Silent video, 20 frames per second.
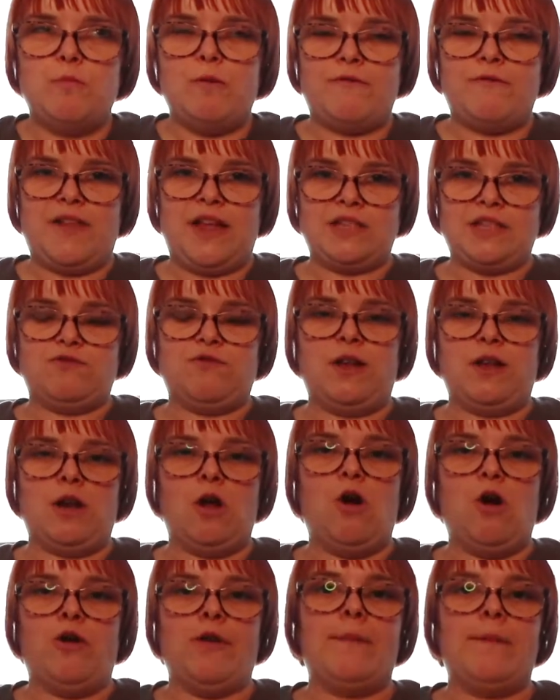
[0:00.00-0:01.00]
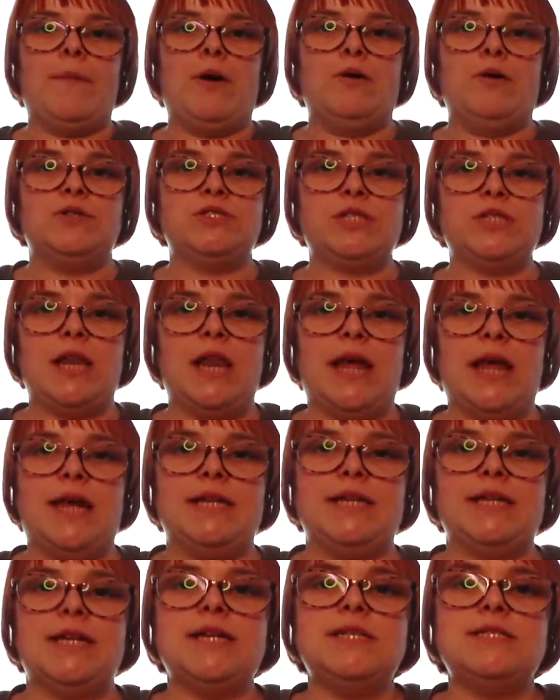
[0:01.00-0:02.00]
flattering on most
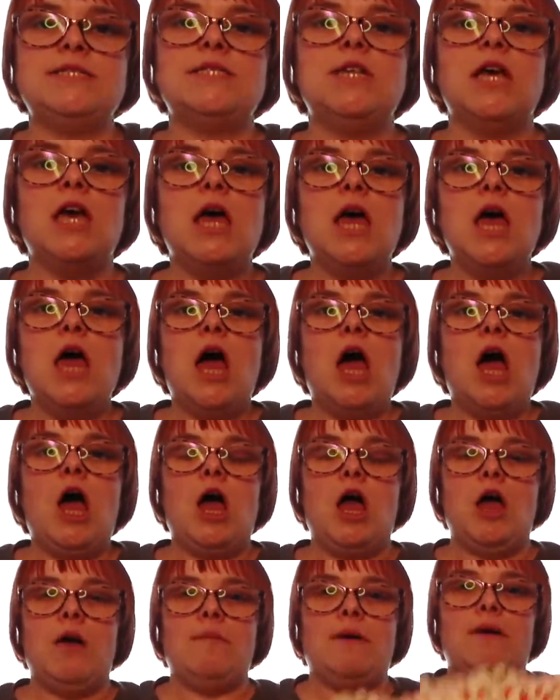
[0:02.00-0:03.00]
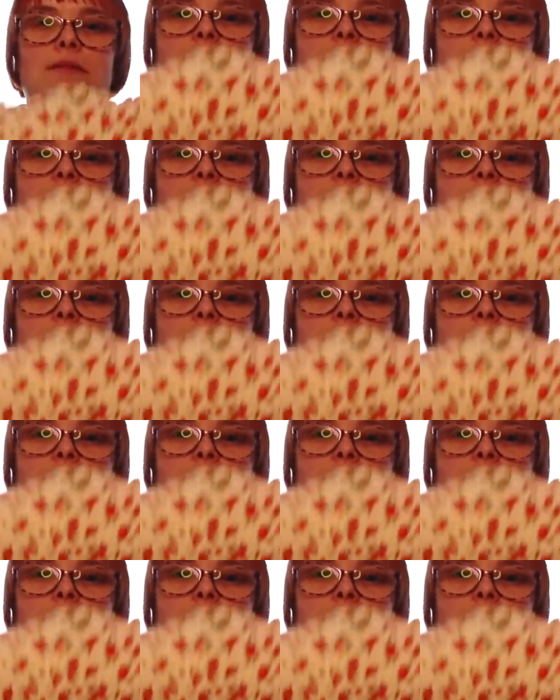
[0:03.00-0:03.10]
ladies. And